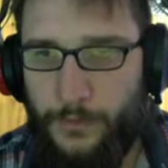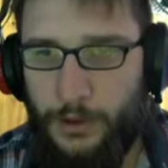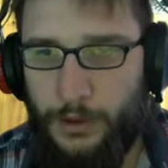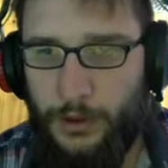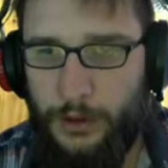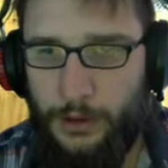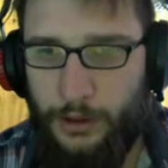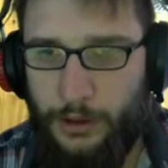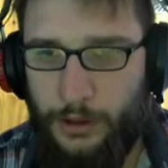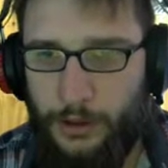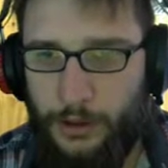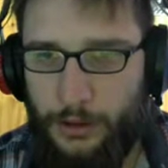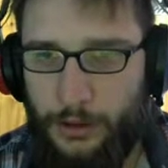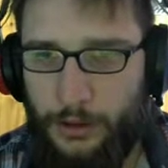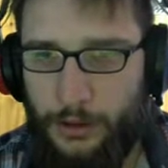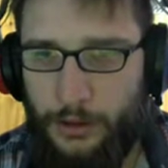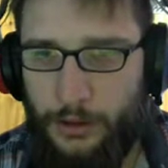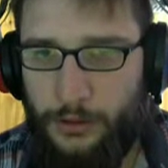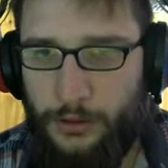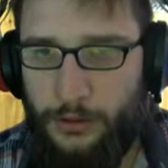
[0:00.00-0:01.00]
Uh,
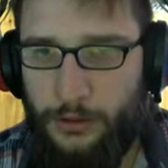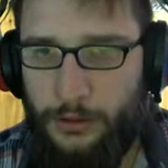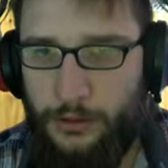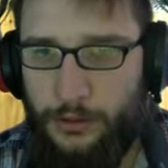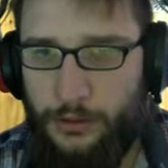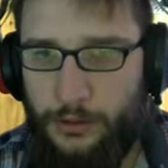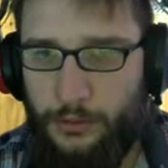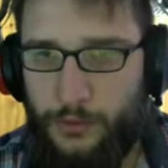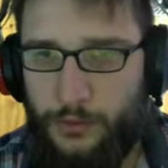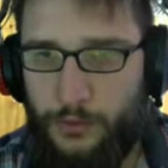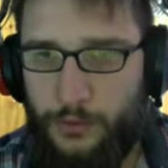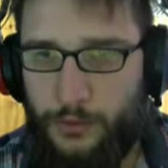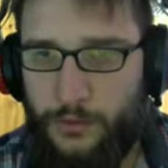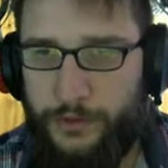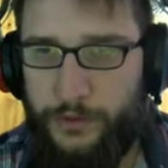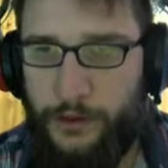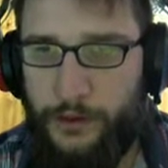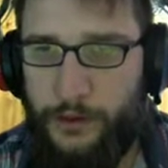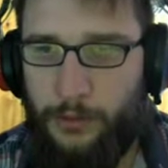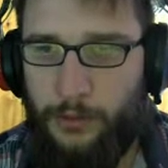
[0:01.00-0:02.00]
what's
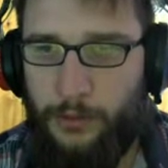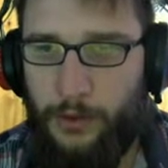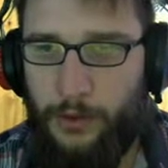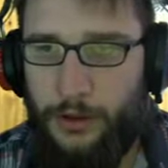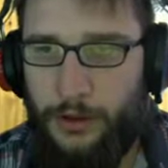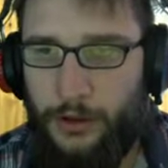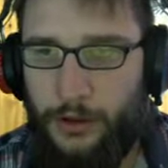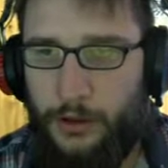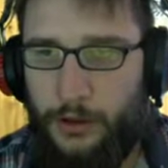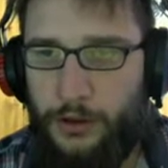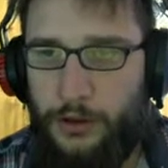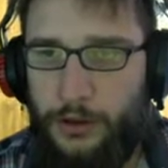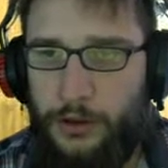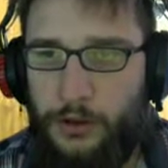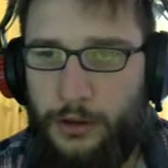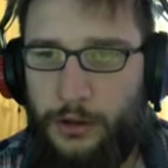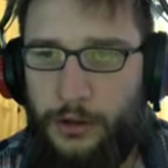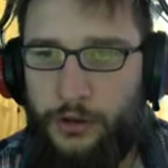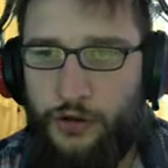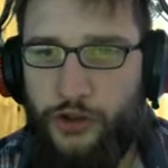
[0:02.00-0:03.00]
the name?
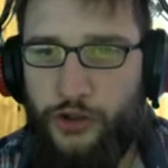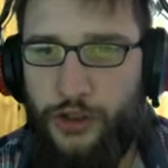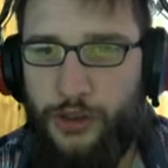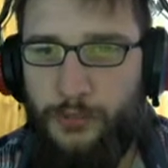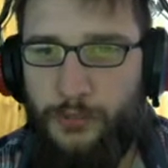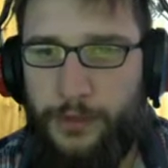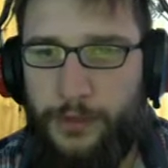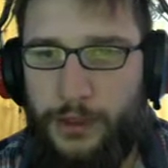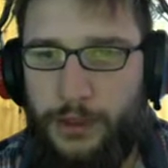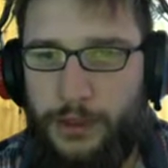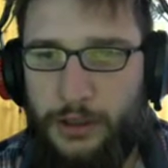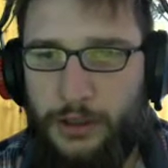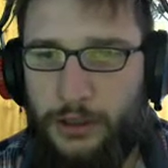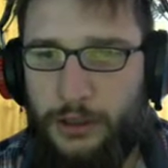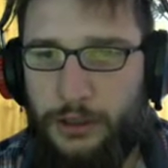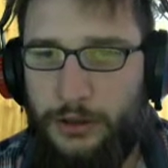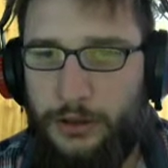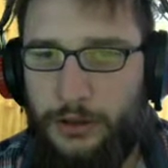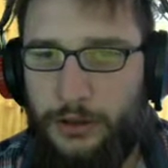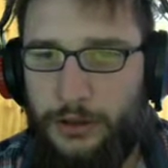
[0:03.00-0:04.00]
Shatbak
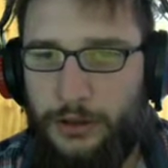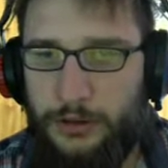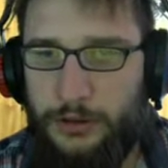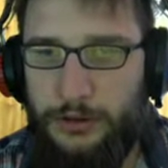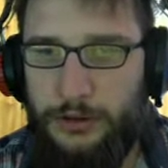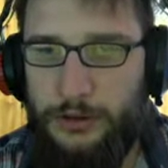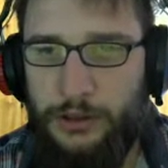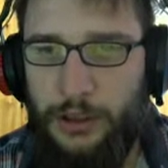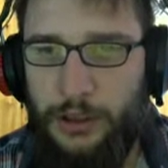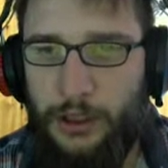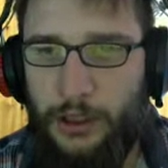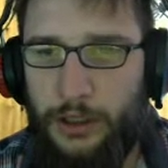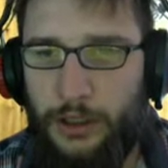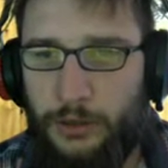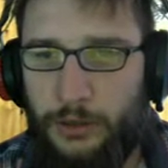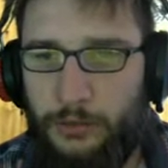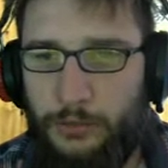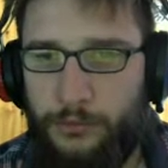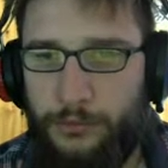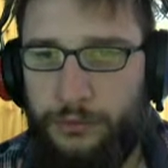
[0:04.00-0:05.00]
Gra
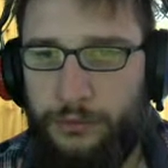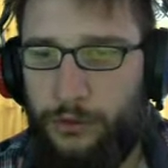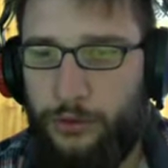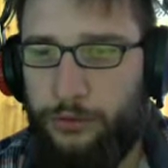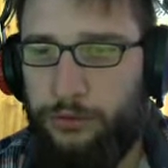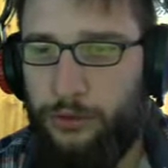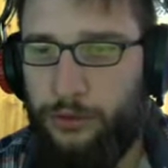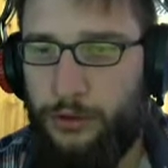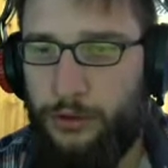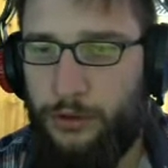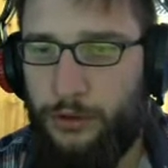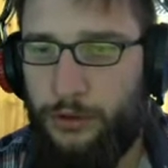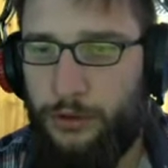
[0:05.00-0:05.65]
Burbuk.